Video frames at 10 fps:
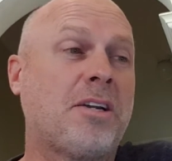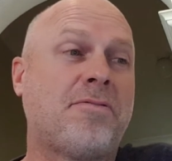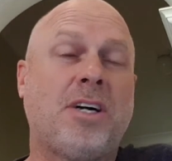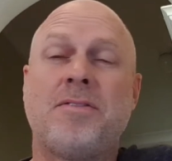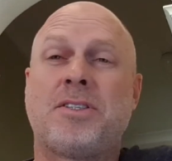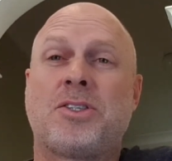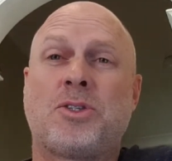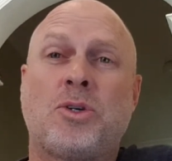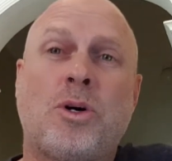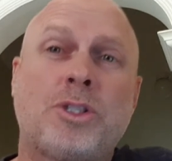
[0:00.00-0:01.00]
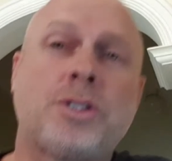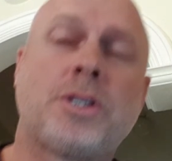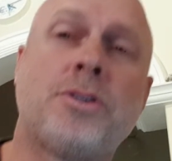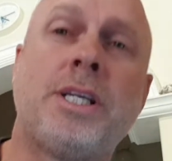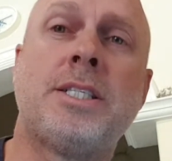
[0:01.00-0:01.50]
5. This is the sort of watch
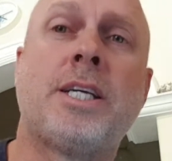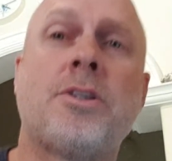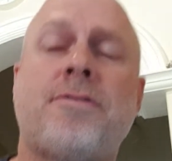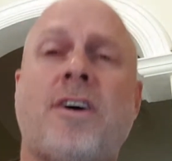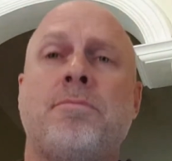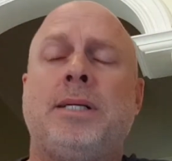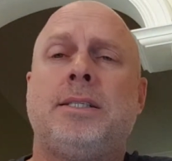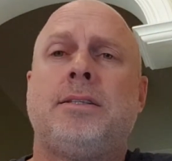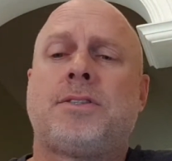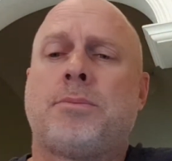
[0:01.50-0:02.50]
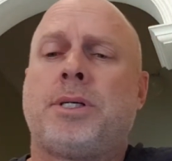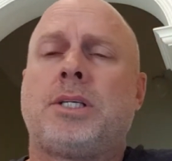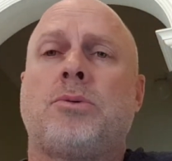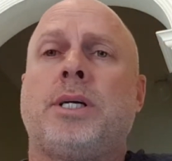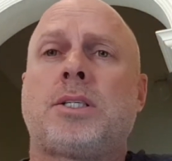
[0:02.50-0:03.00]
that could easily go to 5 million if someone
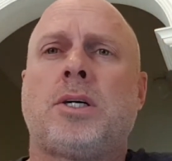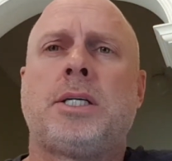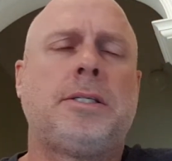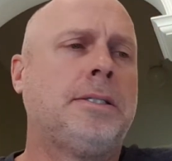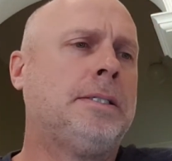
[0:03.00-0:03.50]
gets really excited,